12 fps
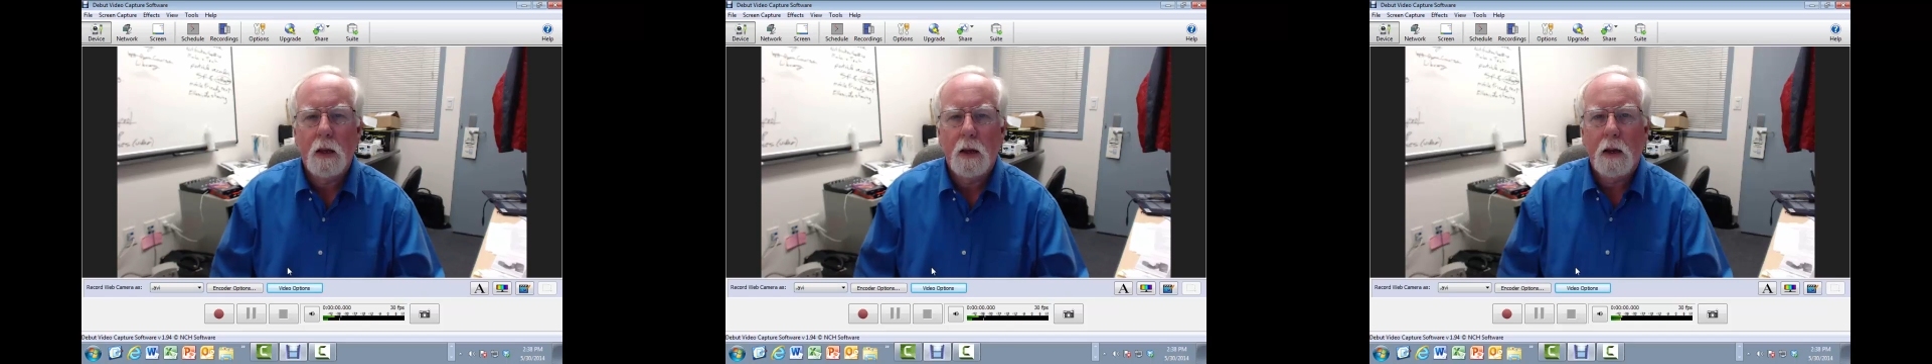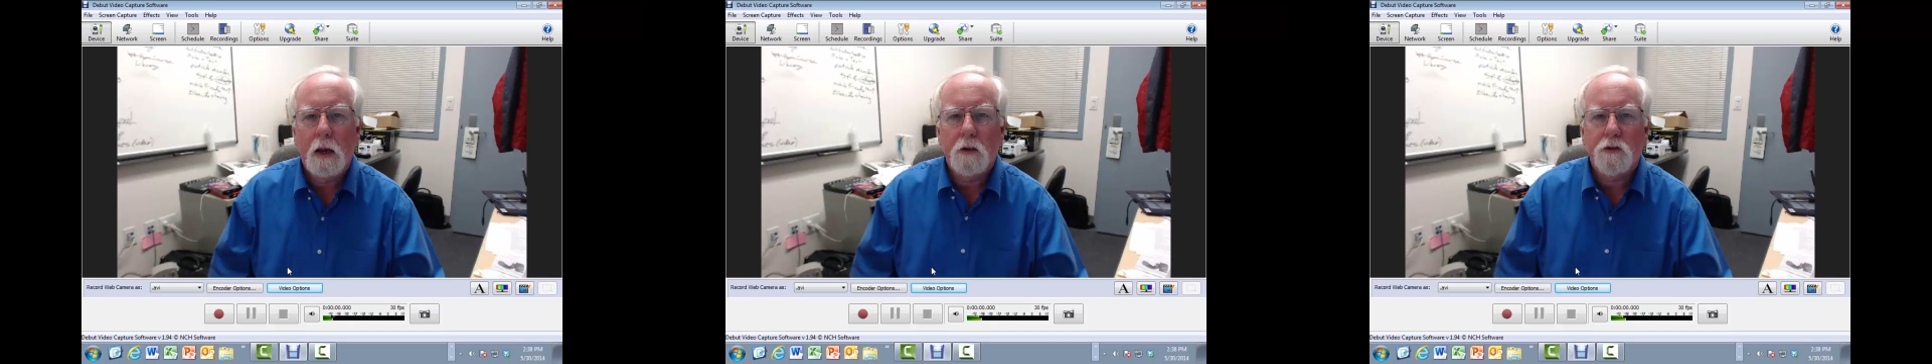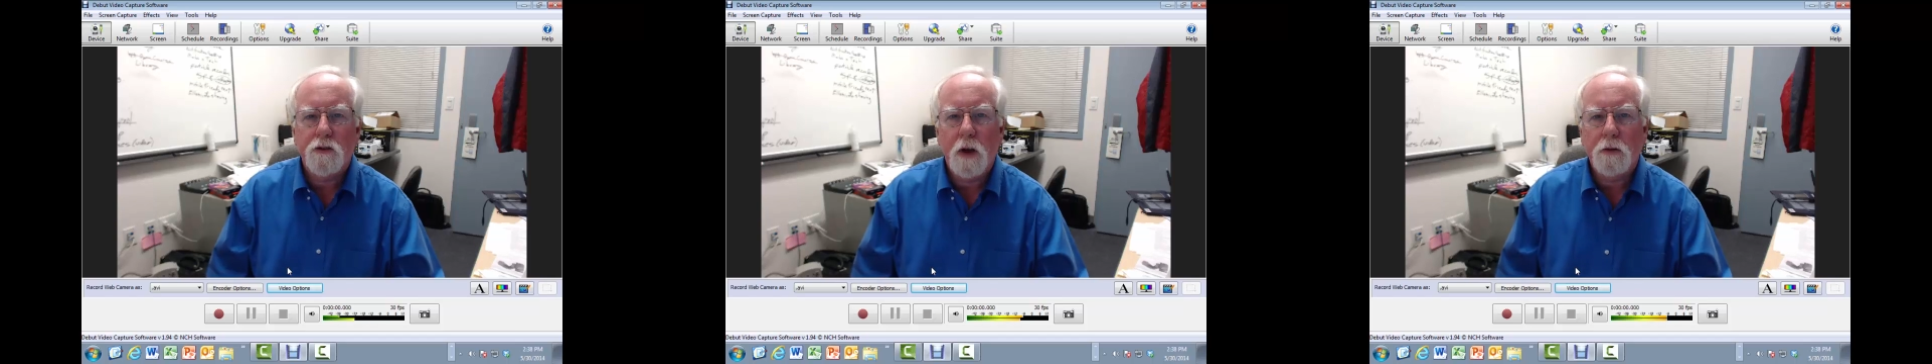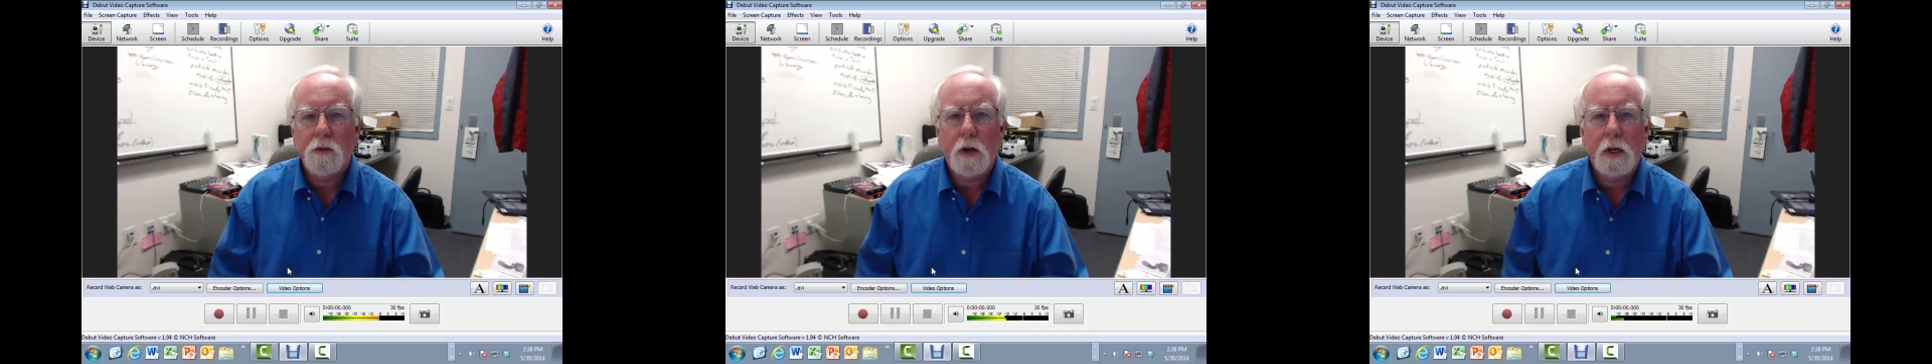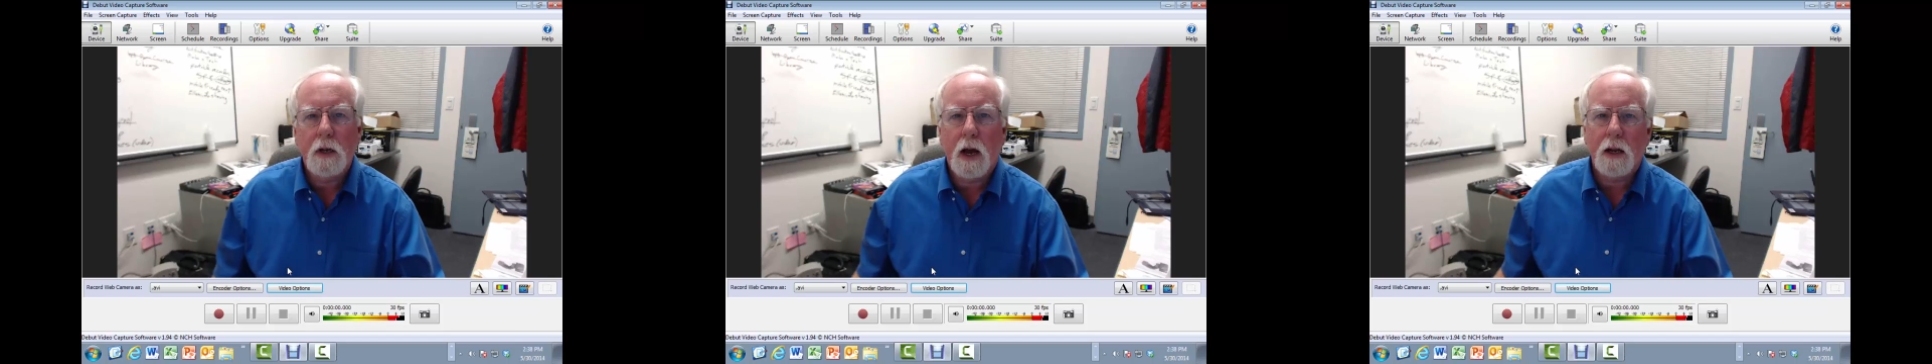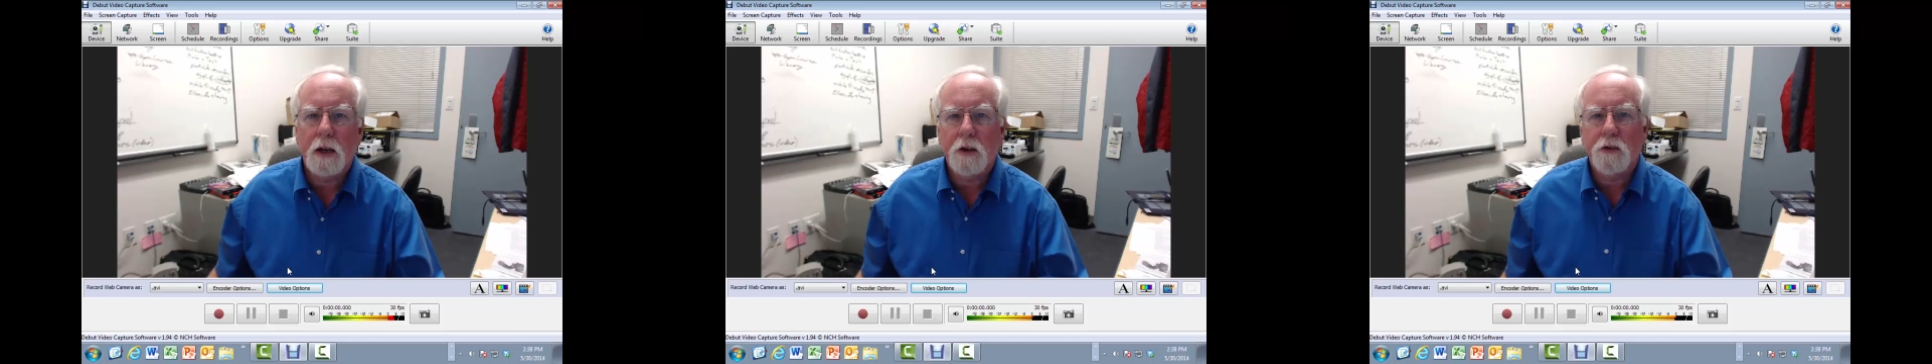It's generally
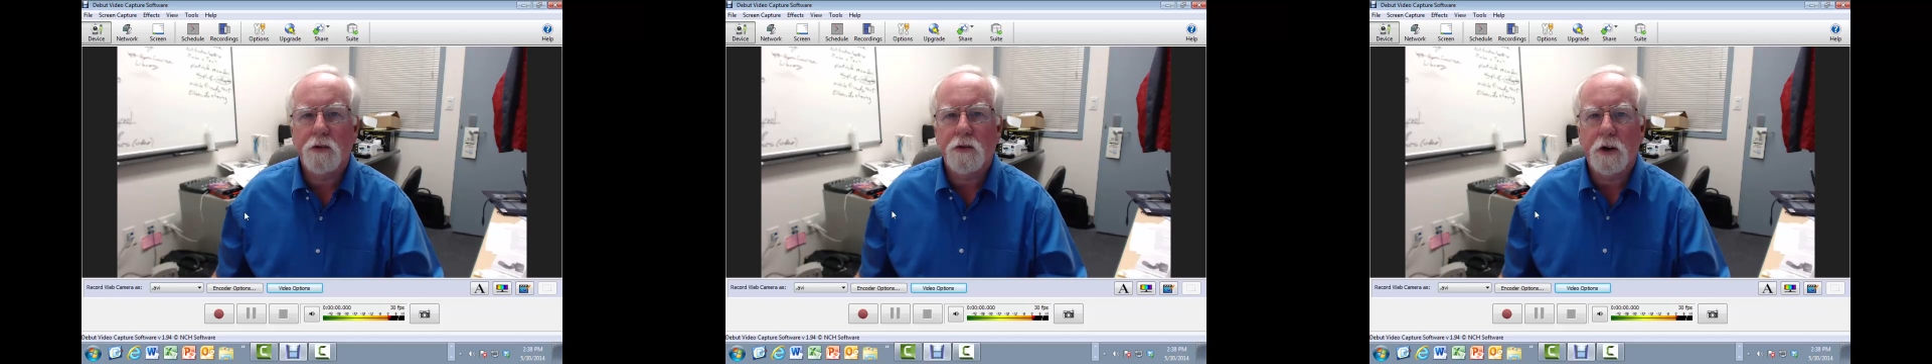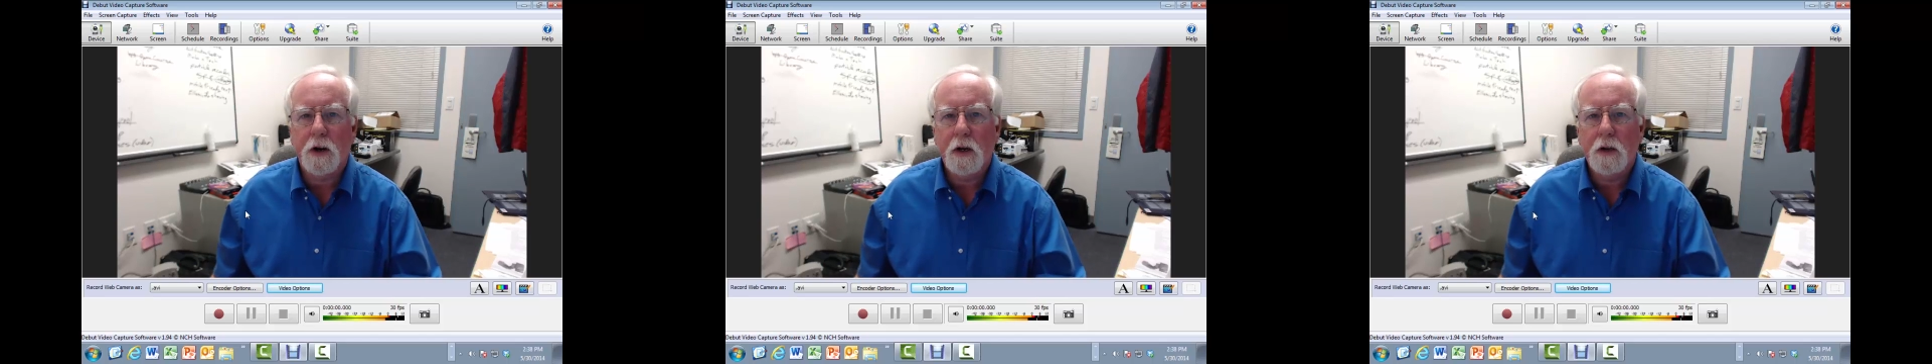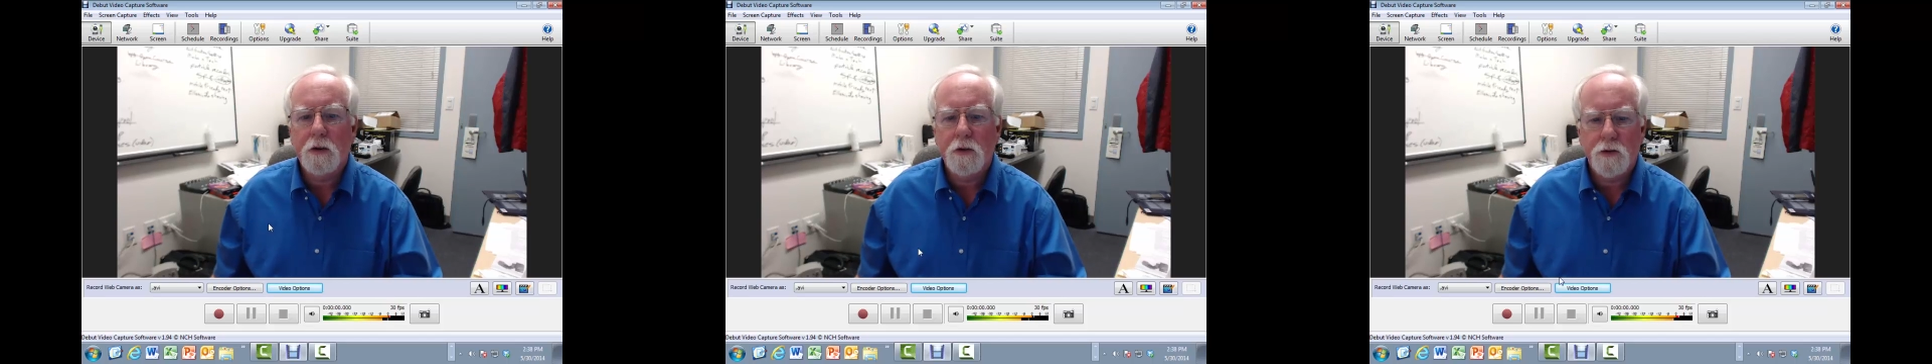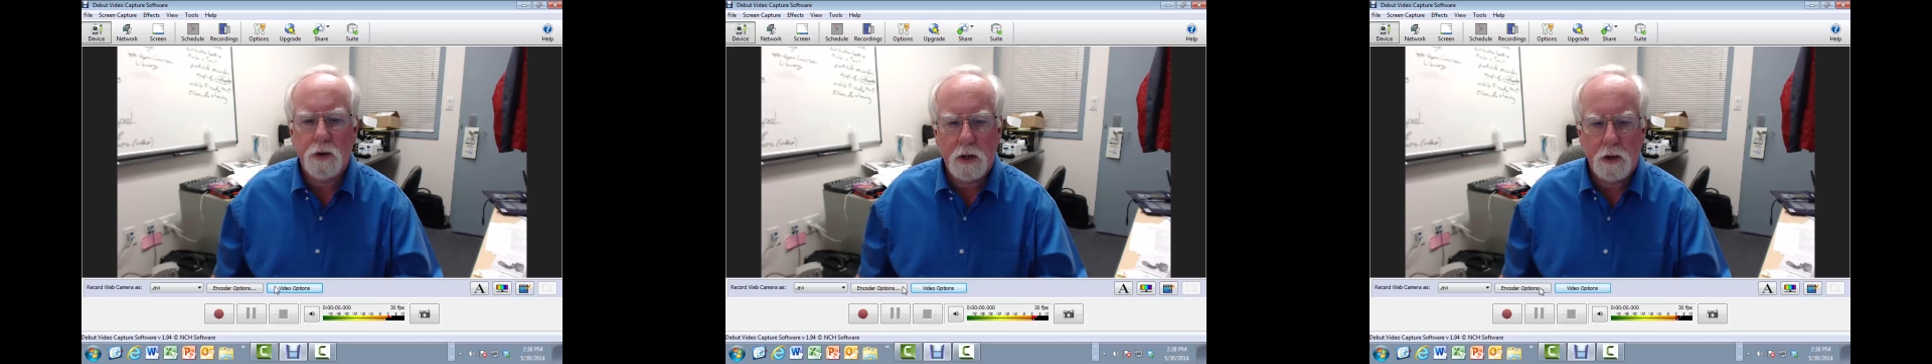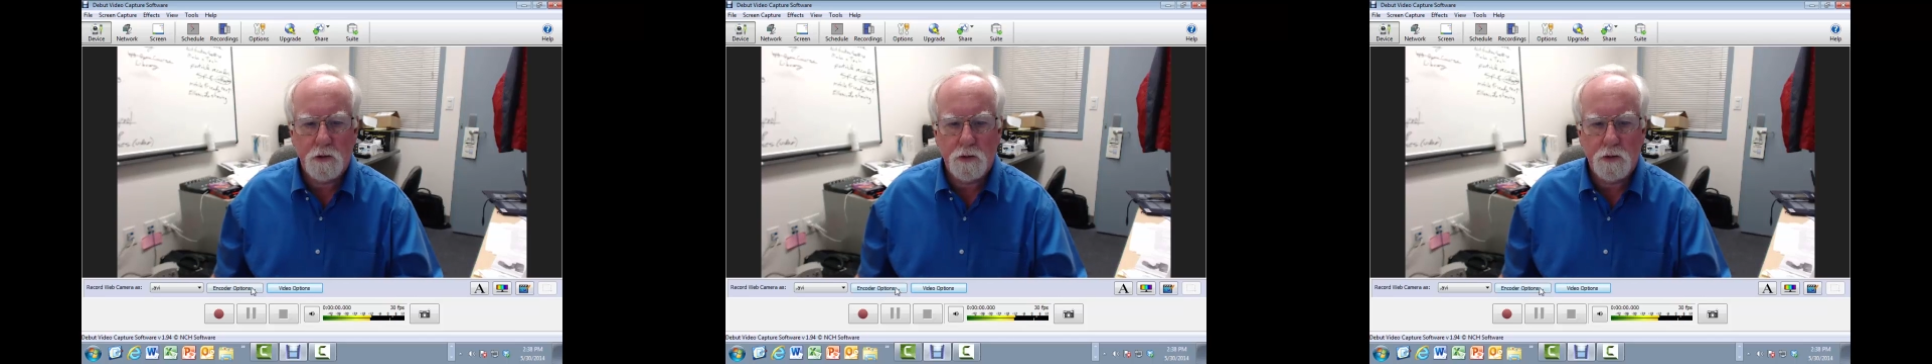not necessary to change